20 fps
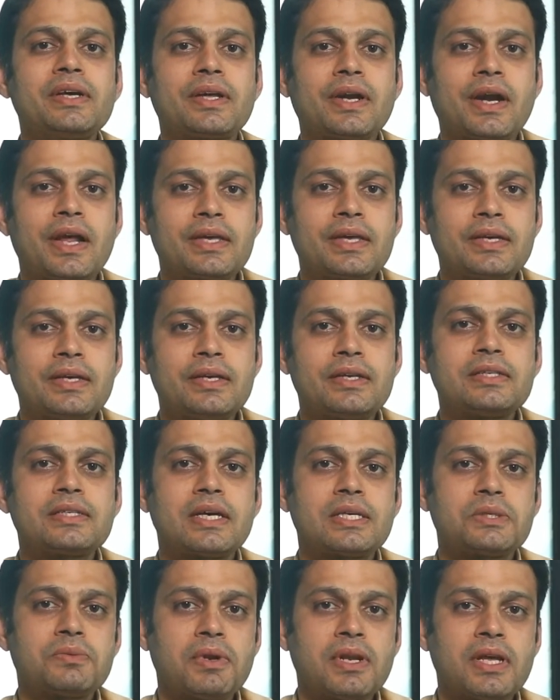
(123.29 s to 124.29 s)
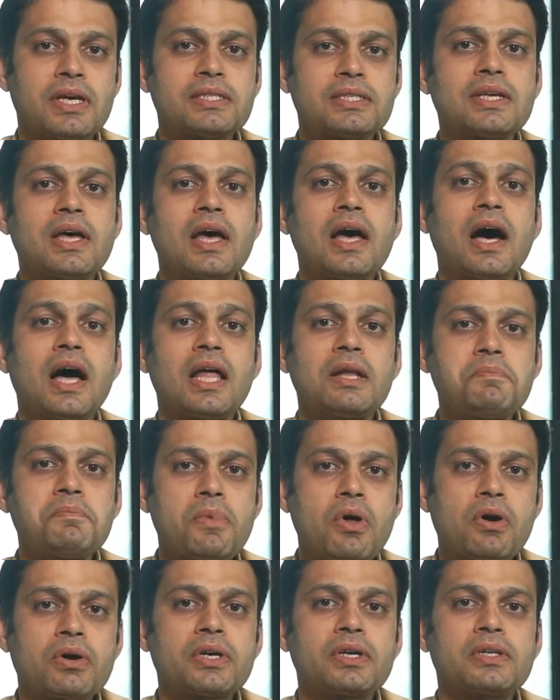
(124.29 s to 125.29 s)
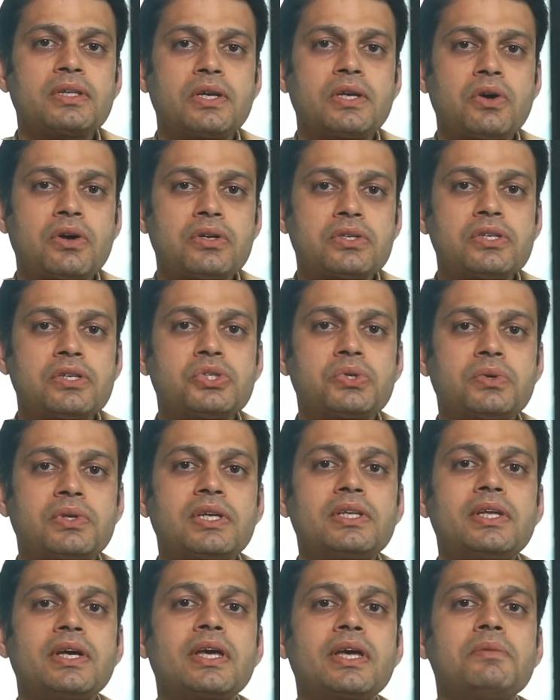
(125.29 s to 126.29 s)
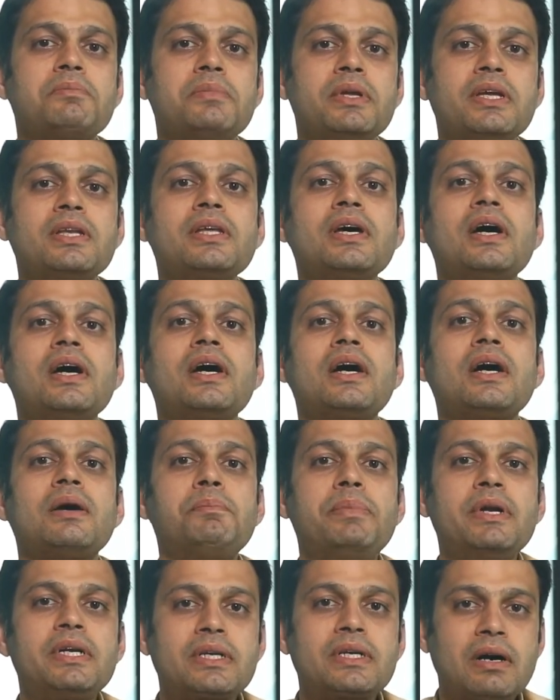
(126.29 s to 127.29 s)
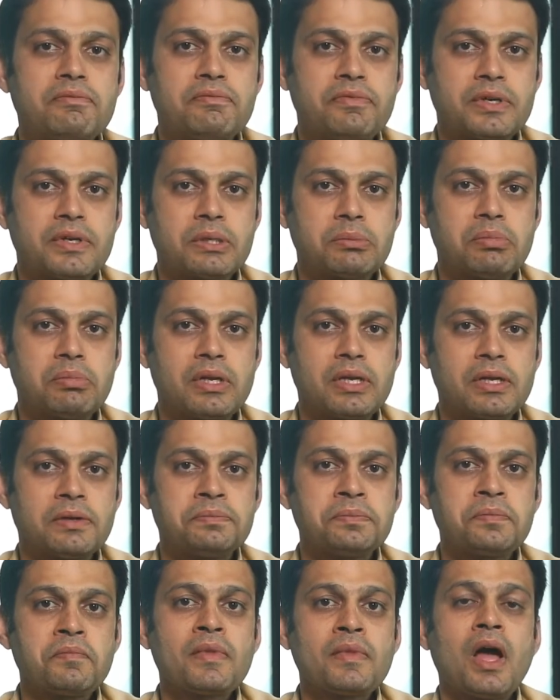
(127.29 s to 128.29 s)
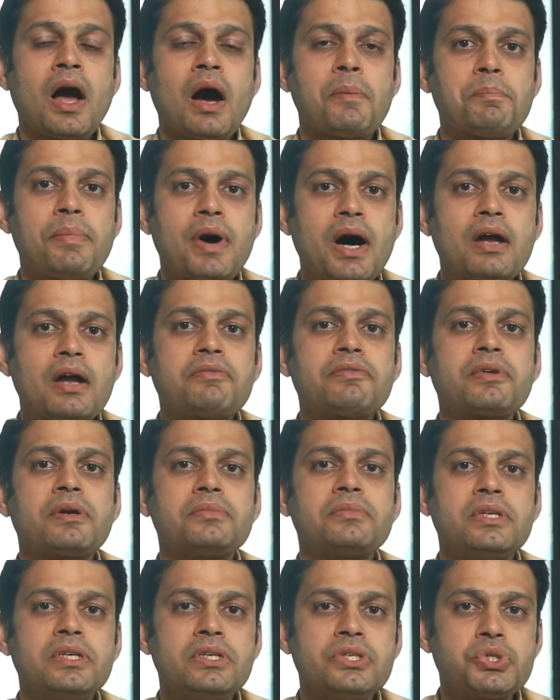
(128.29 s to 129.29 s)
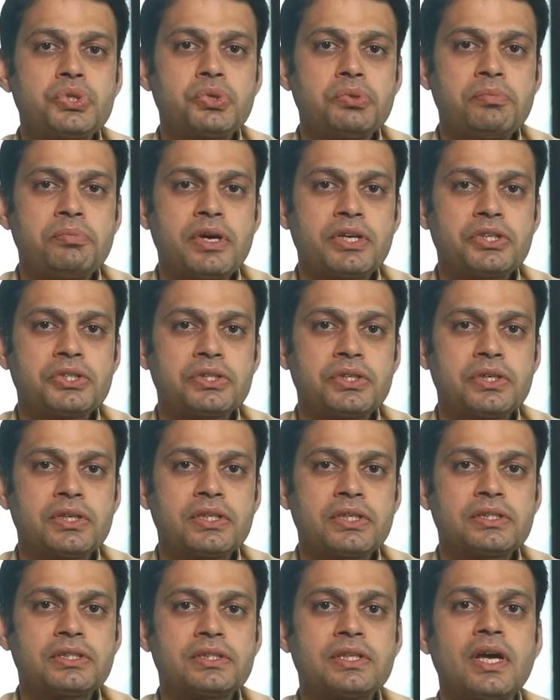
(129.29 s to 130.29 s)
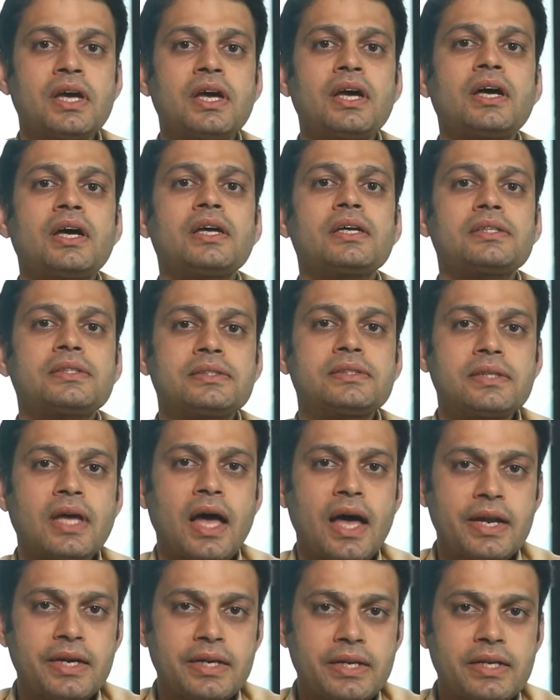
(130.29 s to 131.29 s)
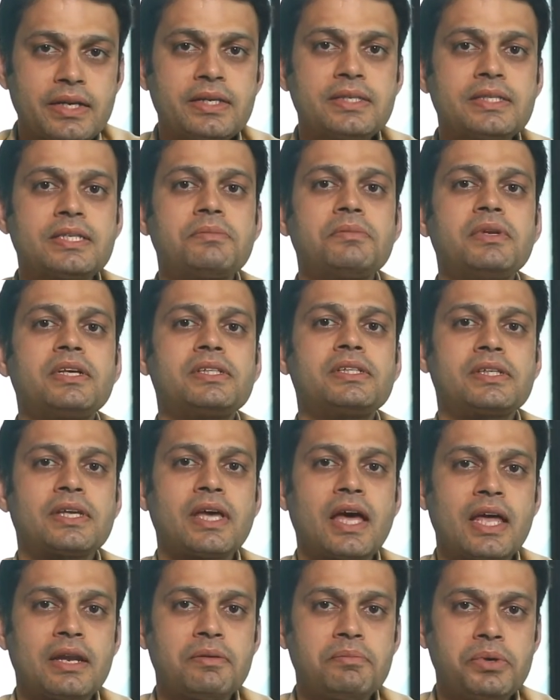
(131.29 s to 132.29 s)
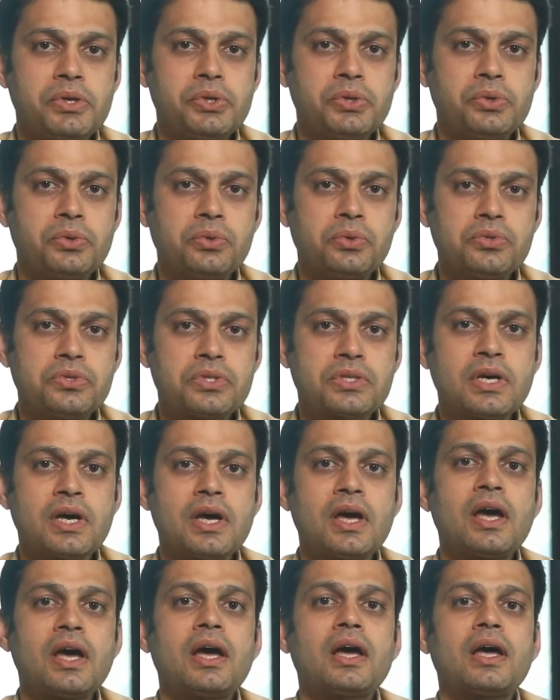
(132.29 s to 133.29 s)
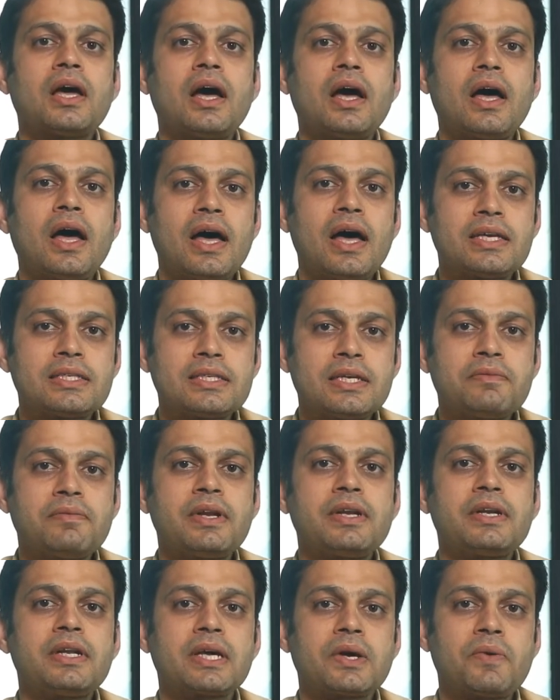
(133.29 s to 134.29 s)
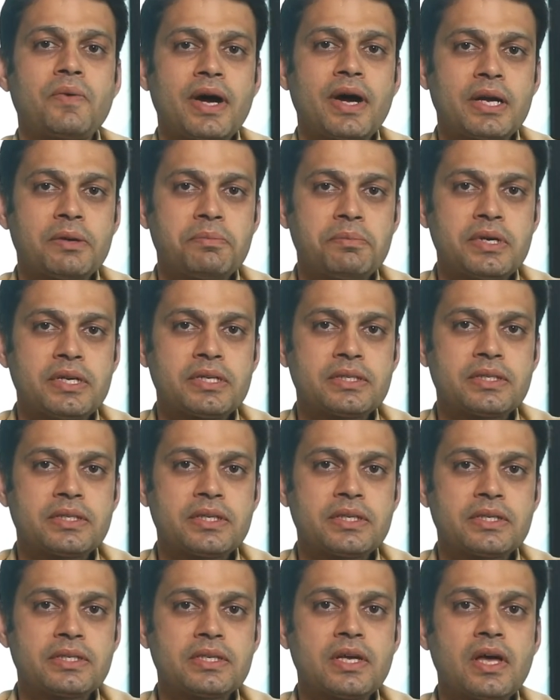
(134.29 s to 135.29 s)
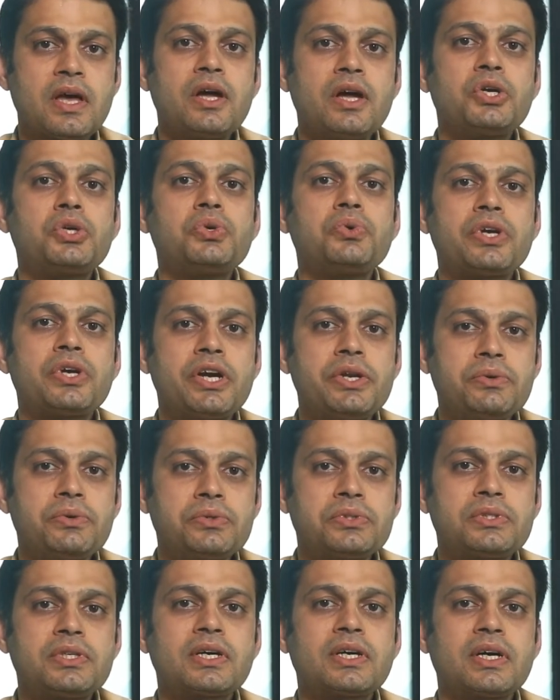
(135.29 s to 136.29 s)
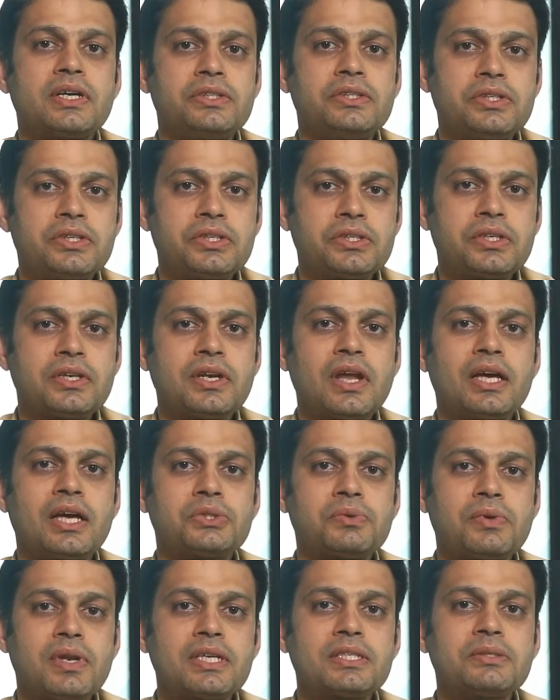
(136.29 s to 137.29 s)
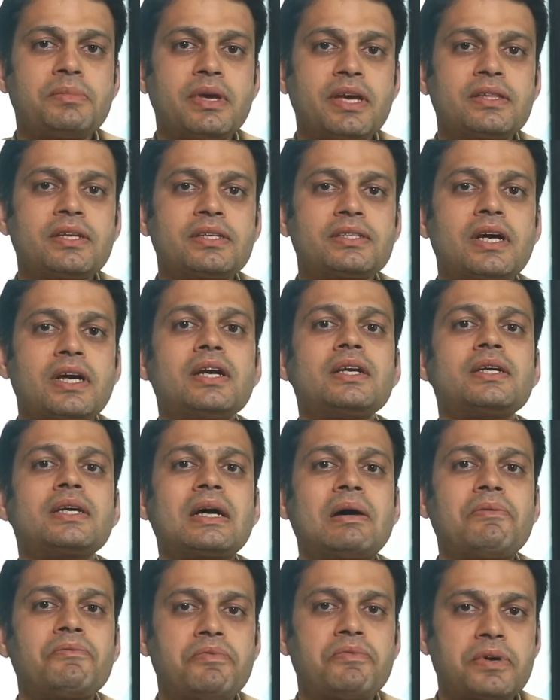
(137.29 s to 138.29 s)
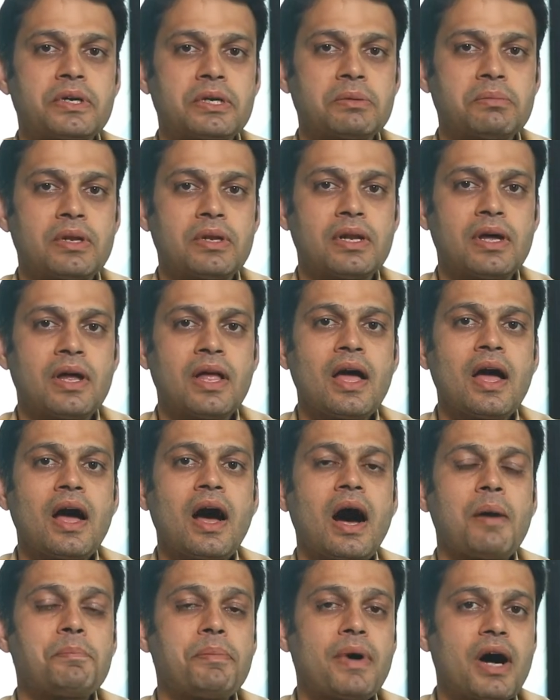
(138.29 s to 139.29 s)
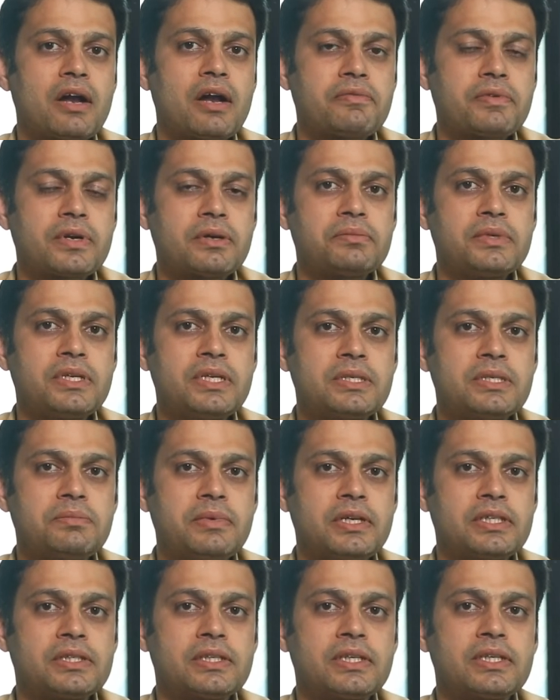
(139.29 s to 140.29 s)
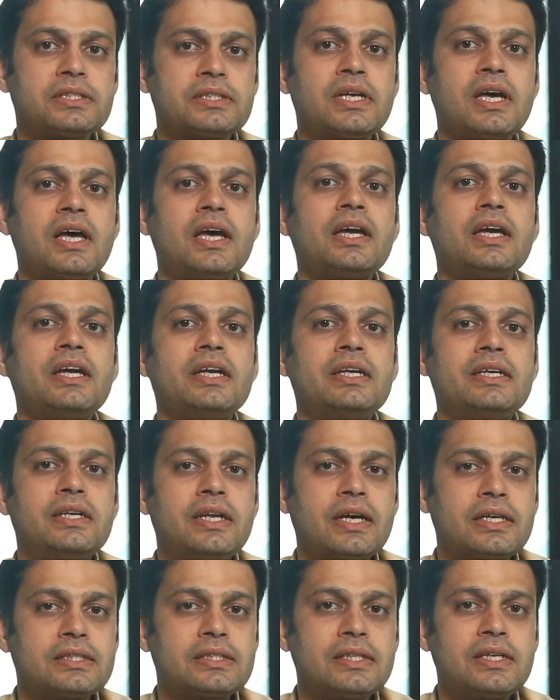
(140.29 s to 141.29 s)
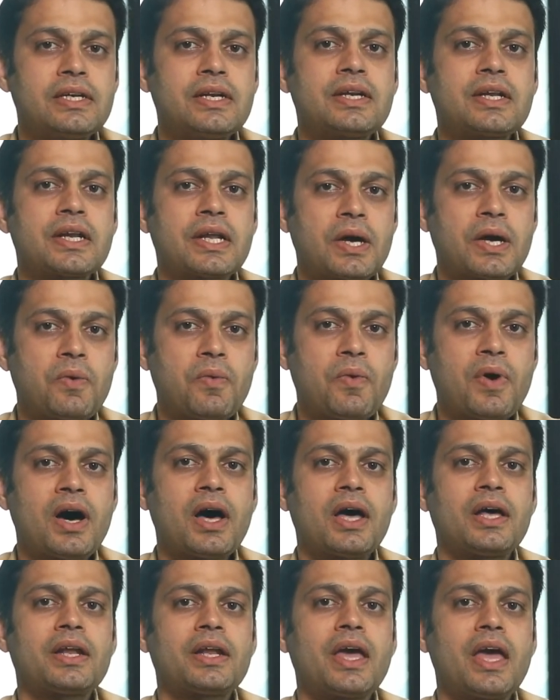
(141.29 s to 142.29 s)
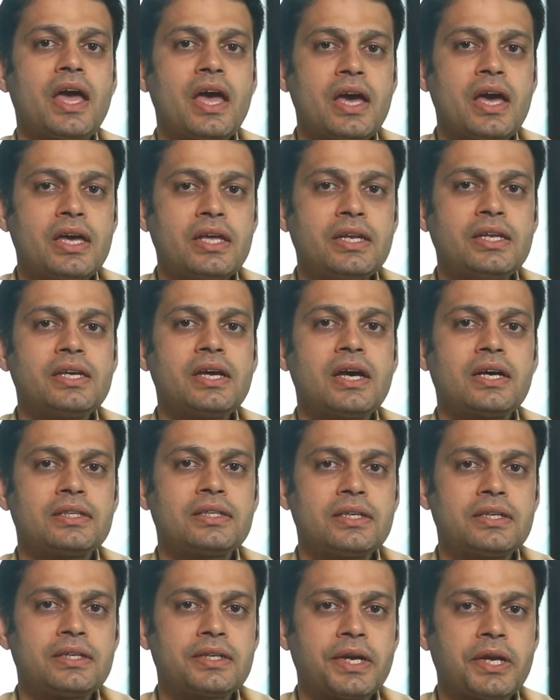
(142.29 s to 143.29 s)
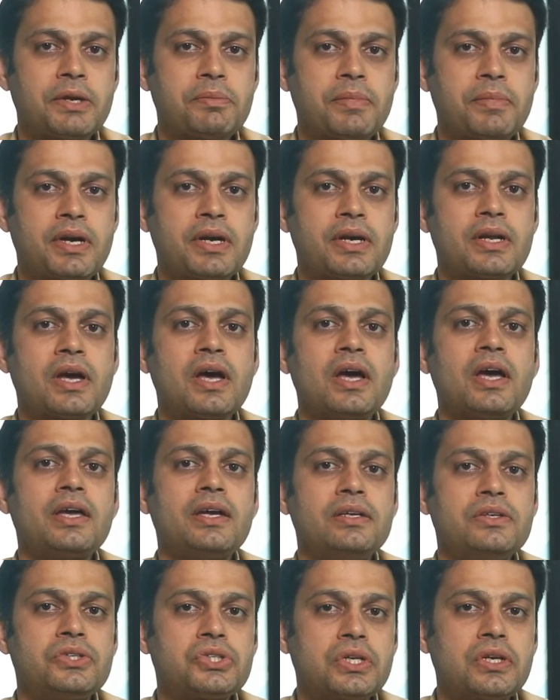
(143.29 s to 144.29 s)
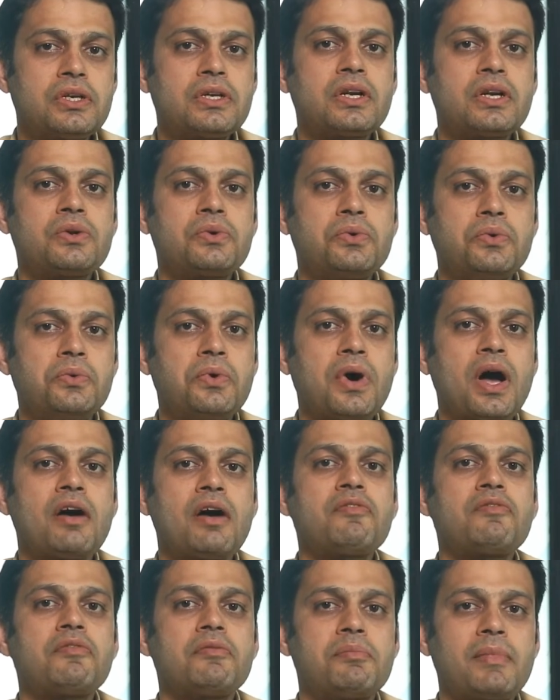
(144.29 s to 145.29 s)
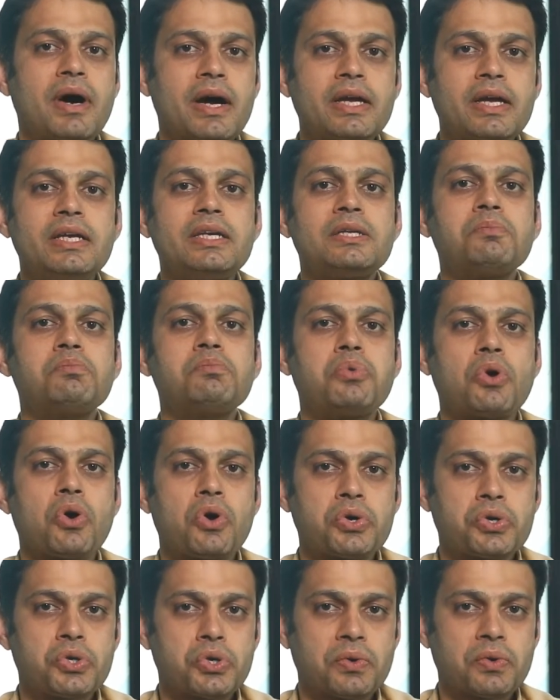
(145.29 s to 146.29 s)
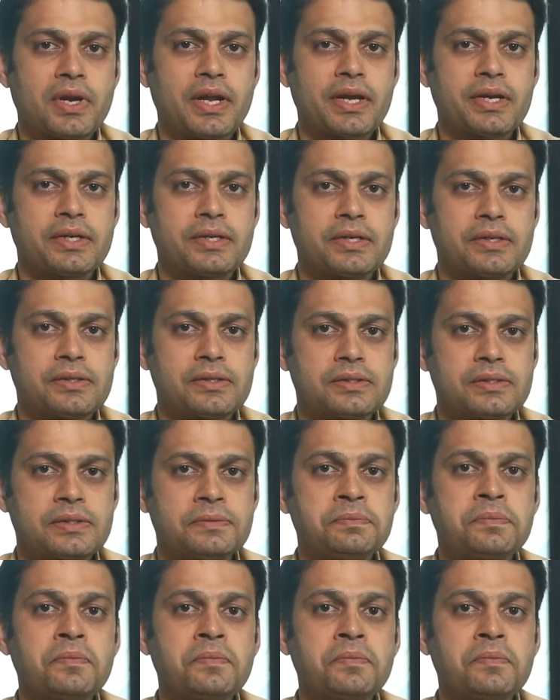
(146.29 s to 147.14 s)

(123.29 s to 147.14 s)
crankiness as well as unblocking the nostril, so that they can breathe a bit comfortably. Apart from these two measures, antihistaminics can be used as and when required basis to reduce the congestion as well as make the child comfortable. Apart from these measures, it doesn't require any other treatment in children who have mild bronchiolitis.